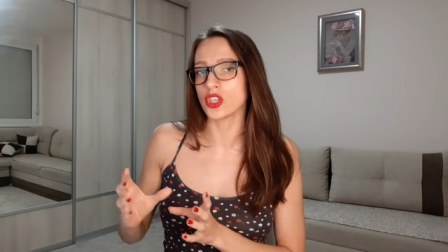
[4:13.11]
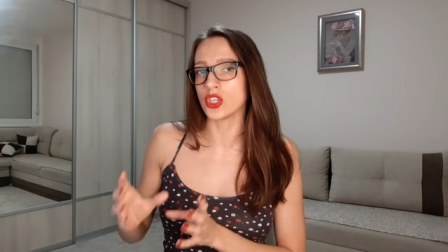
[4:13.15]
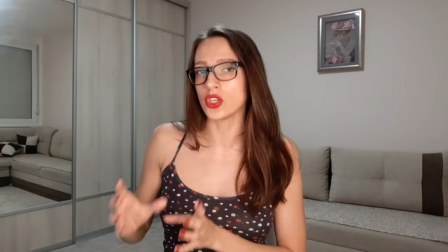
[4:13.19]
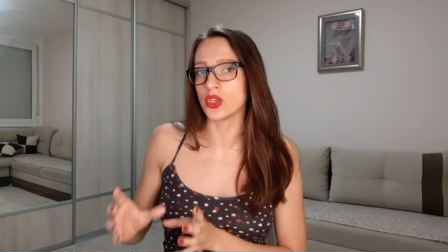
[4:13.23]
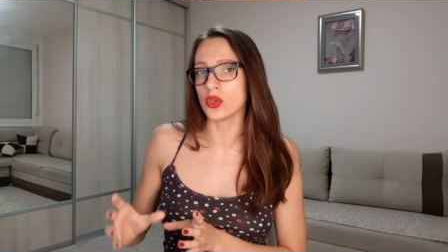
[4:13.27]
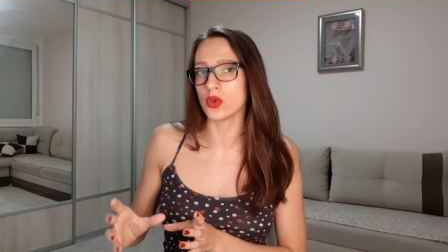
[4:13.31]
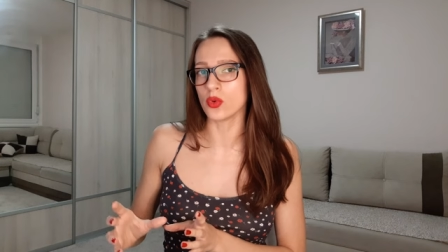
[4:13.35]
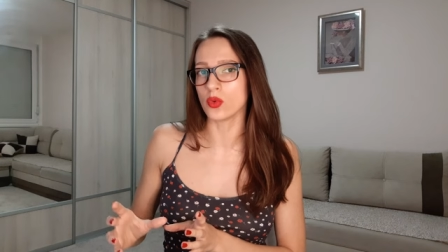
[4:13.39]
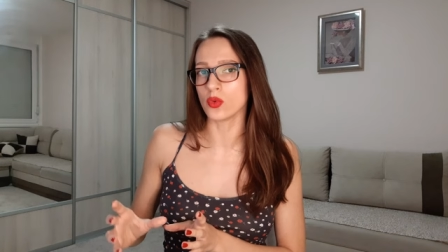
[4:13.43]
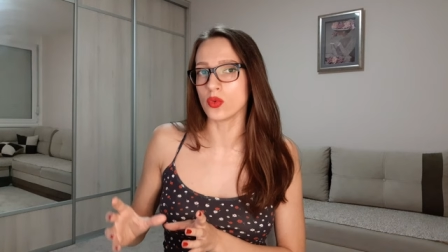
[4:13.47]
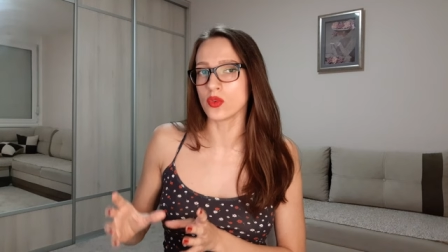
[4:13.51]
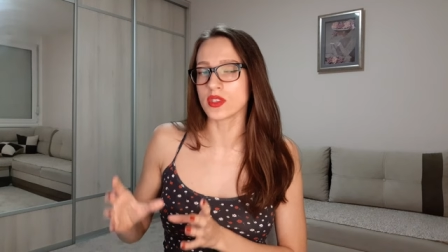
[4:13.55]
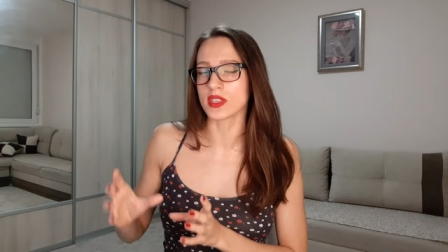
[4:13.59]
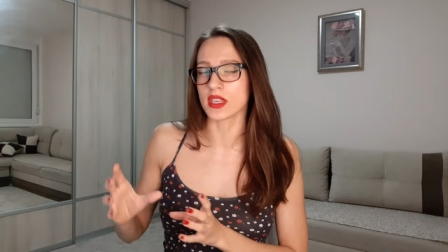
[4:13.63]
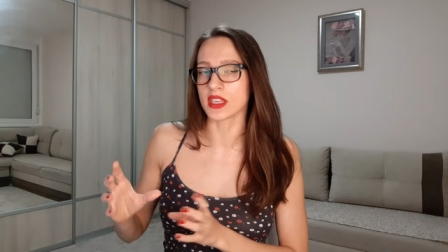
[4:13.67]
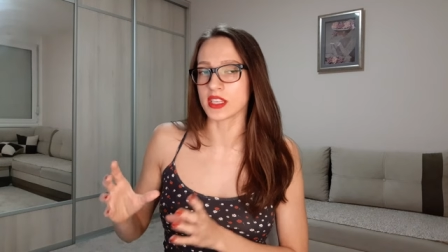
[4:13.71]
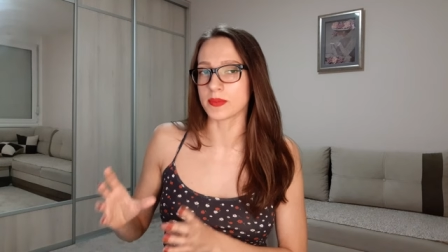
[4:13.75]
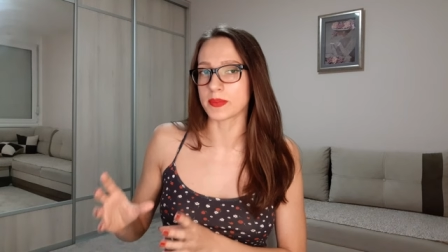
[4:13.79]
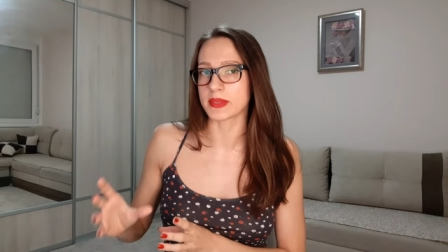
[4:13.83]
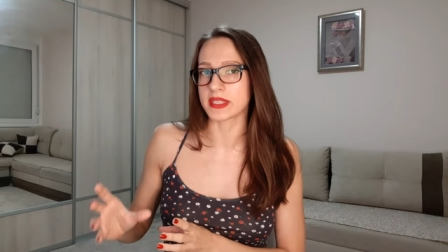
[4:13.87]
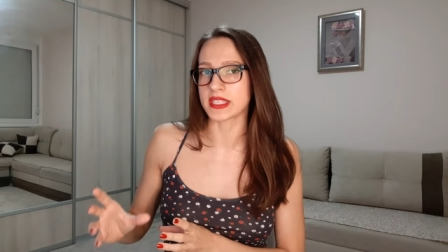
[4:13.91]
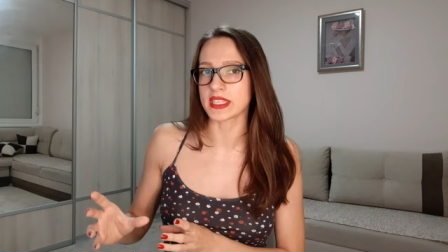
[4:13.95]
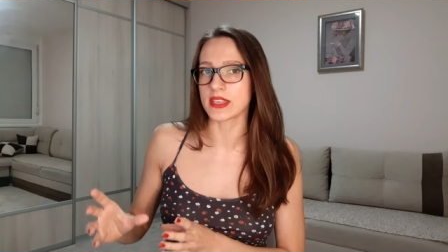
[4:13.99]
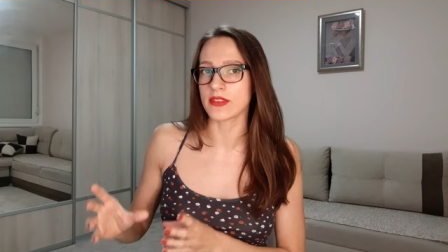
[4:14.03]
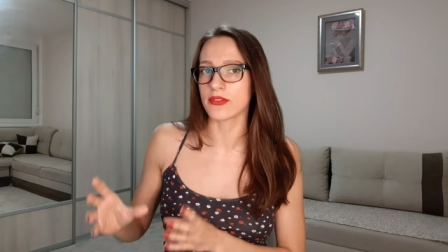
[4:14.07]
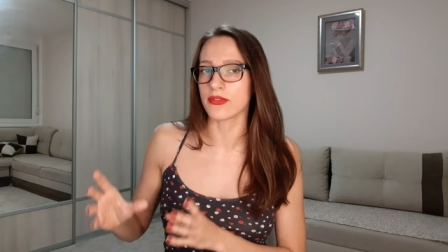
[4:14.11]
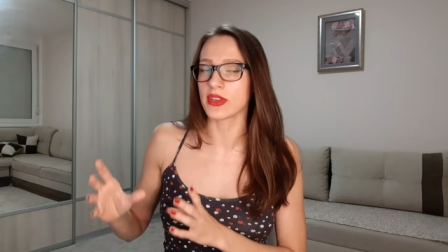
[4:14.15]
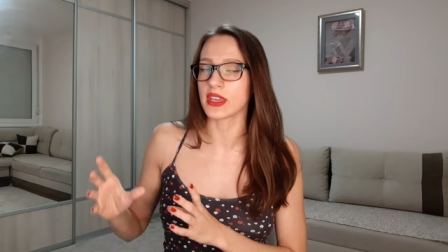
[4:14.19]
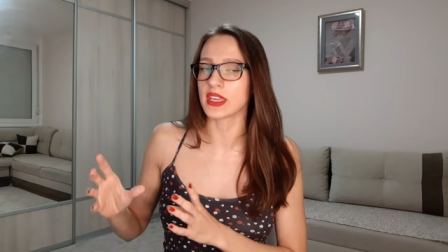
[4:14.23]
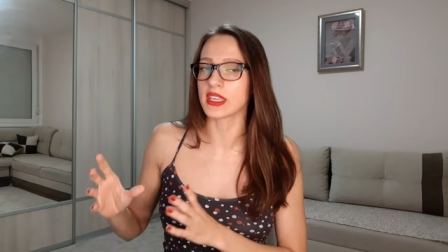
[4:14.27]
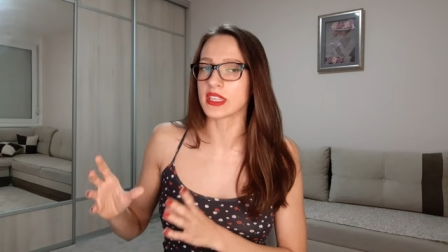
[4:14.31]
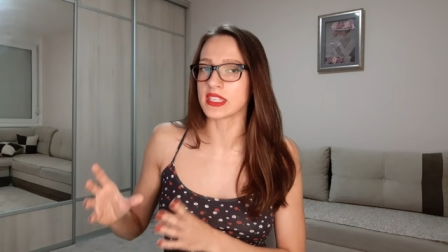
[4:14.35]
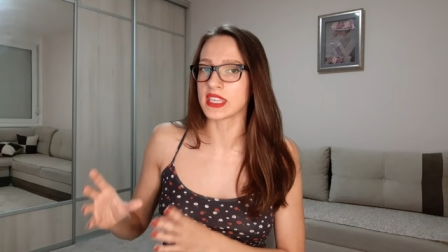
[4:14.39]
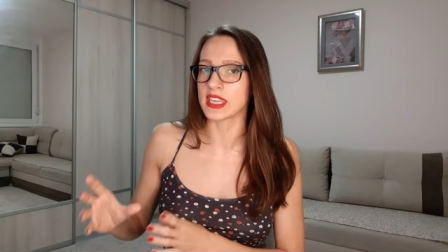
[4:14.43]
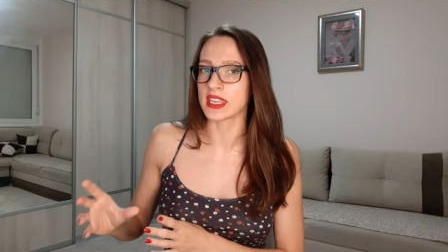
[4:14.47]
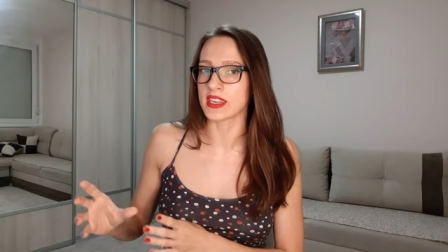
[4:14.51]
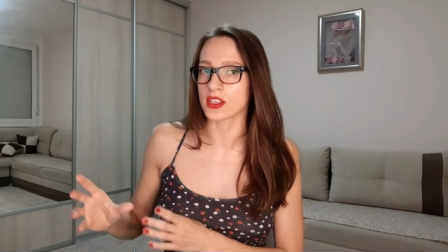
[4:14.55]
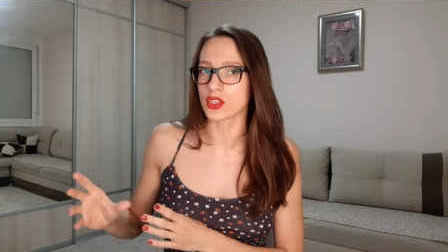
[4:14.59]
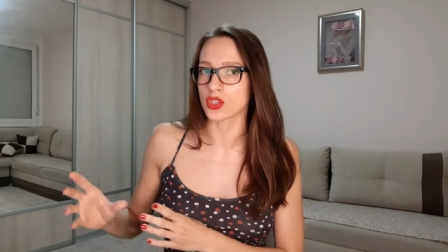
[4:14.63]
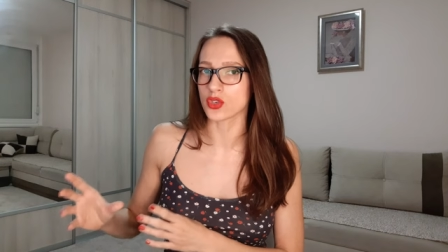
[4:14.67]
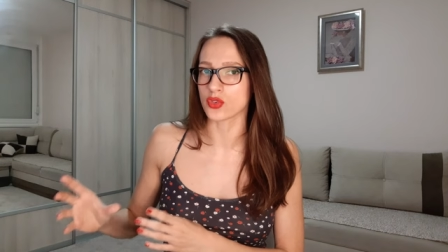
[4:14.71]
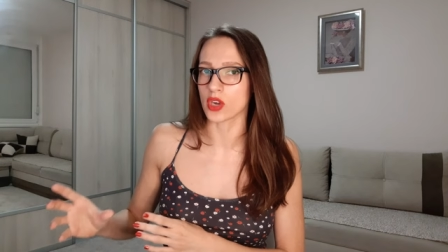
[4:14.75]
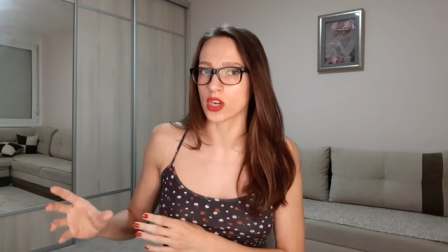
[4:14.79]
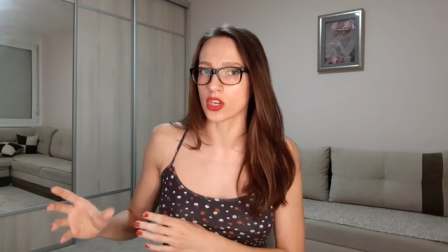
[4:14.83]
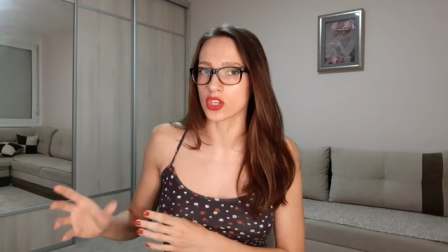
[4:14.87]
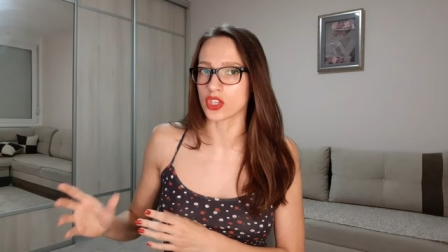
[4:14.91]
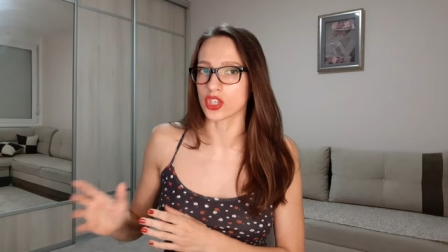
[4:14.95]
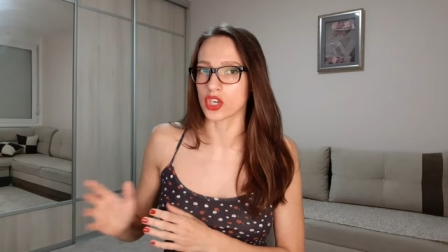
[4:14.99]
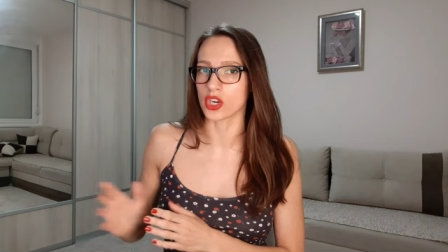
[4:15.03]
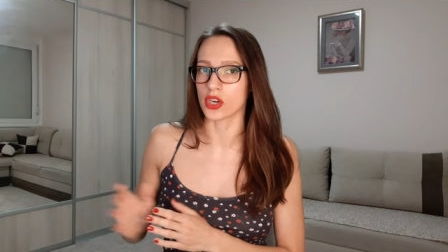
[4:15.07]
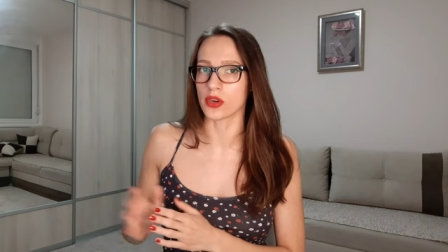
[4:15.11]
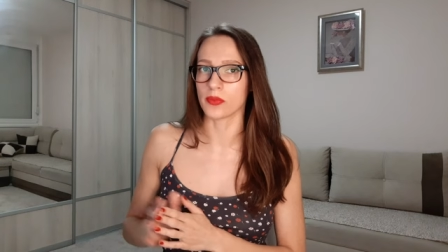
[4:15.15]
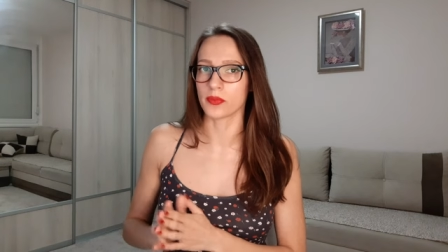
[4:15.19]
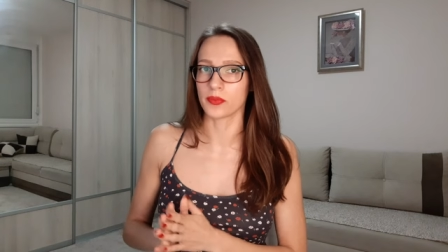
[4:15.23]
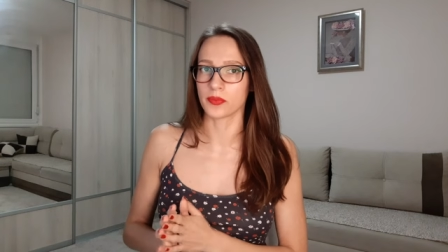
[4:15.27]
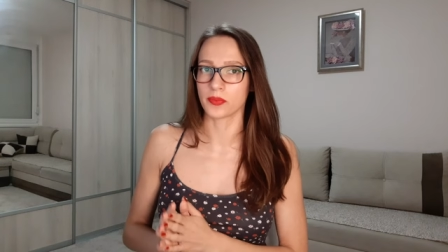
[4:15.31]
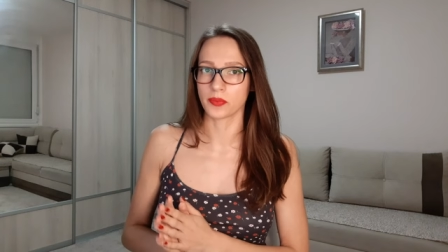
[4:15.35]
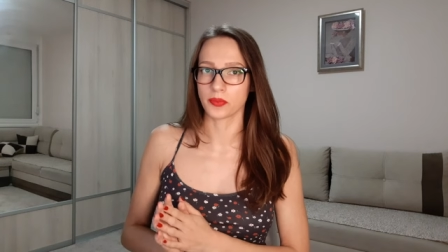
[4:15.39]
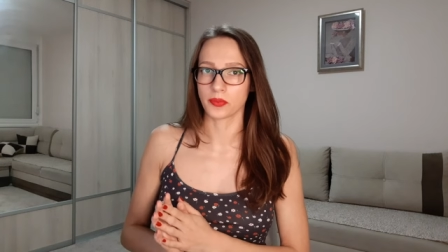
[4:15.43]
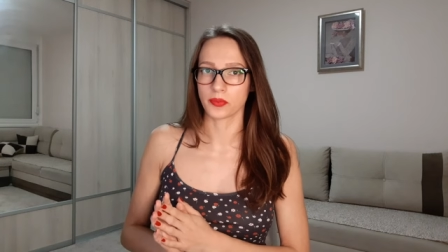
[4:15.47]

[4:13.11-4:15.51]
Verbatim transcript: use a specific data structure.